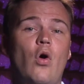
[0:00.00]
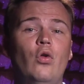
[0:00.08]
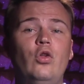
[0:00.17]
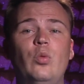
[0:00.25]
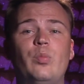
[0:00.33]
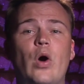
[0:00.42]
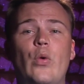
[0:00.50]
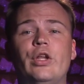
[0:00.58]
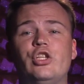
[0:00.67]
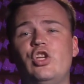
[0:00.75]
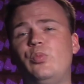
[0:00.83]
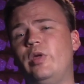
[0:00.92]
all-new
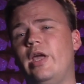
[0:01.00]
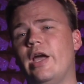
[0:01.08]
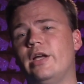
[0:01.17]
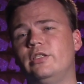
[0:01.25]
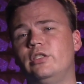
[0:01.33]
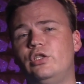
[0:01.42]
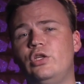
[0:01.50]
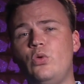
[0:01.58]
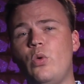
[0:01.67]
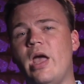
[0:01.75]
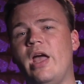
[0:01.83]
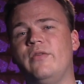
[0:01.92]
Boeing GPS
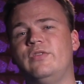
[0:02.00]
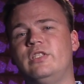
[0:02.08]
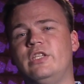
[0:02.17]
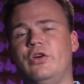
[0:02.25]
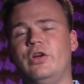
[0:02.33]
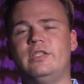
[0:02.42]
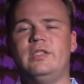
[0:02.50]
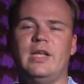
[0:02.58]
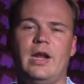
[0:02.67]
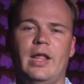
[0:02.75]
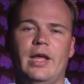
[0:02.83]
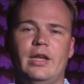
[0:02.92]
2F series
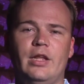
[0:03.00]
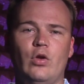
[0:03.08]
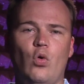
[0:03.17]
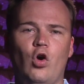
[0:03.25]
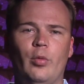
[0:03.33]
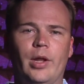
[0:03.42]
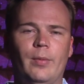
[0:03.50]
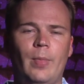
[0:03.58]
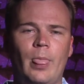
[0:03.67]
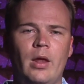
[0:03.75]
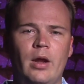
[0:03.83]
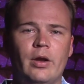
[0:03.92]
satellite into orbit.
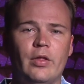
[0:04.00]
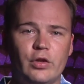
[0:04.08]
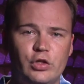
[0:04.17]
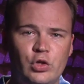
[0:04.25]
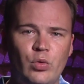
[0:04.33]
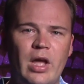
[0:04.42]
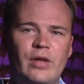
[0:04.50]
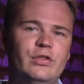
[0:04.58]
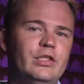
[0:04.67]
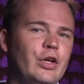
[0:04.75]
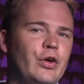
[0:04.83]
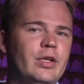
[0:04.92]
Now, the 2F
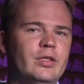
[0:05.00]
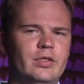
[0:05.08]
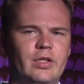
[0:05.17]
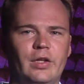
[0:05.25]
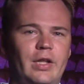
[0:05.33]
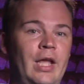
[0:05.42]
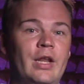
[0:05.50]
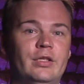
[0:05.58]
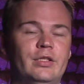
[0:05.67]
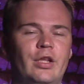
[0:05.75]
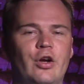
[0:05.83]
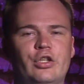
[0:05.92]
series is the
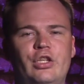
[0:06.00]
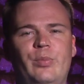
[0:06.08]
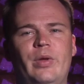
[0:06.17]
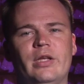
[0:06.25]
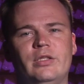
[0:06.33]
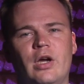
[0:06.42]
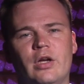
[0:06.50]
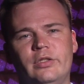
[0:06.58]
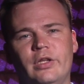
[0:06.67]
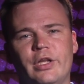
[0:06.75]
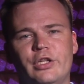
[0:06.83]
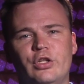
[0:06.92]
latest in our GPS
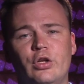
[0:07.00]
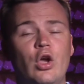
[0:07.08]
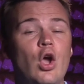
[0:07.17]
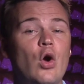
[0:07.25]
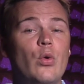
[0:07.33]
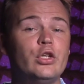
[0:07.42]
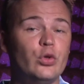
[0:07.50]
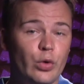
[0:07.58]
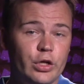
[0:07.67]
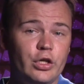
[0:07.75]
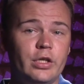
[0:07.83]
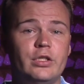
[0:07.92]
constellation, which
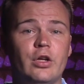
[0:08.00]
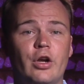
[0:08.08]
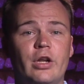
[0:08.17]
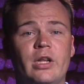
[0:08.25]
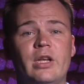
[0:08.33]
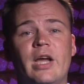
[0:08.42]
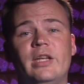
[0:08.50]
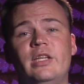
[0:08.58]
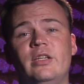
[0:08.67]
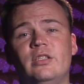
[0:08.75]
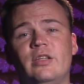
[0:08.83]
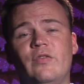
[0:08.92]
originally started in
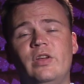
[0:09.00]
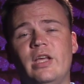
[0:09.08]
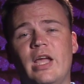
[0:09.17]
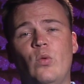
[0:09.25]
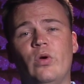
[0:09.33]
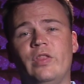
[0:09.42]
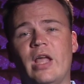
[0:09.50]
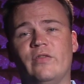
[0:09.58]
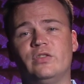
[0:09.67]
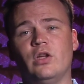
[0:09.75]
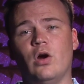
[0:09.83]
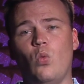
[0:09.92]
1978 with
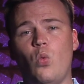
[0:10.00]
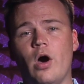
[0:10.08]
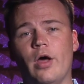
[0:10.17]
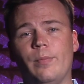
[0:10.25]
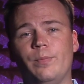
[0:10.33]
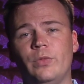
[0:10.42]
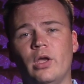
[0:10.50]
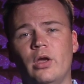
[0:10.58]
Navstar 1.